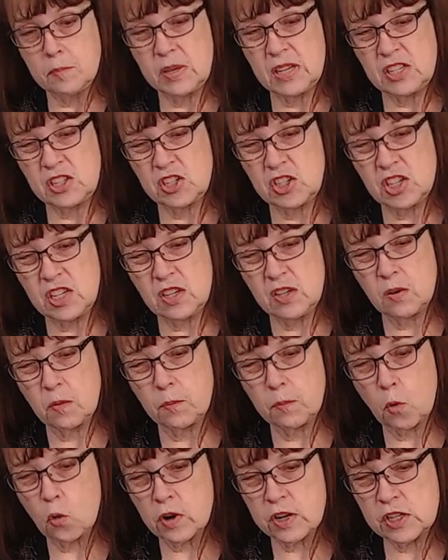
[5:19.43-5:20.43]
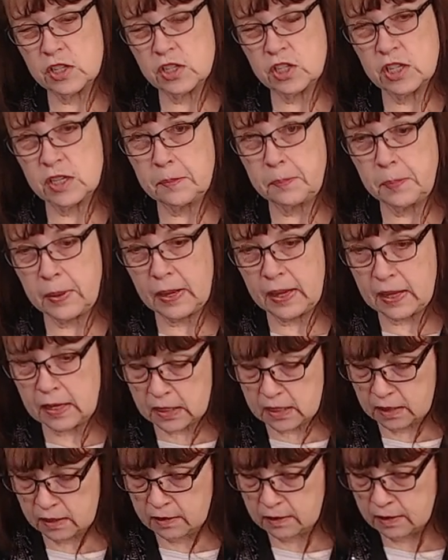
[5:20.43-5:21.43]
peachy, orangey,
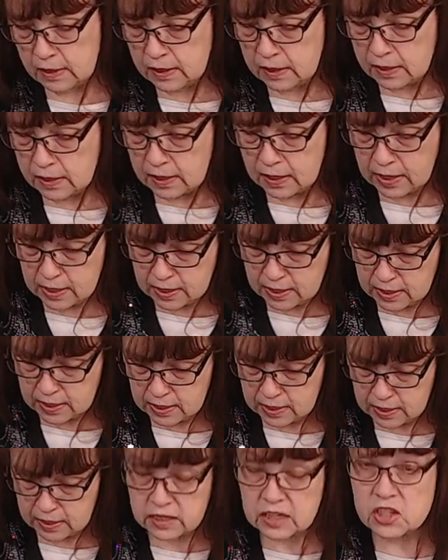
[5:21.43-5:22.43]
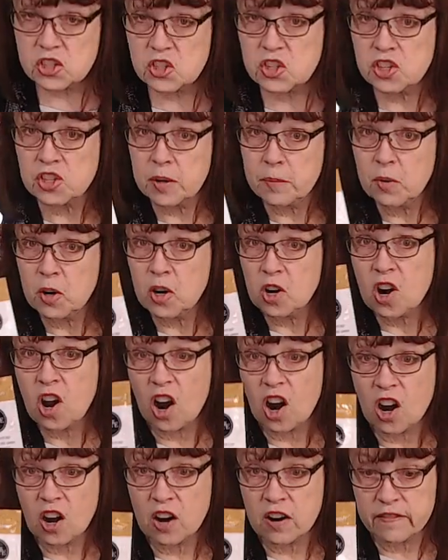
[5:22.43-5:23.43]
pink, and shimmer
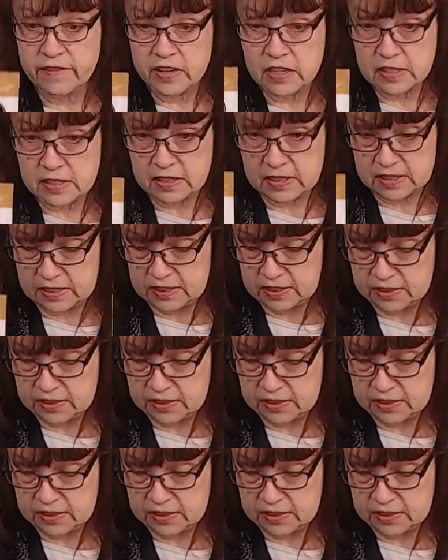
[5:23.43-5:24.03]
harvest.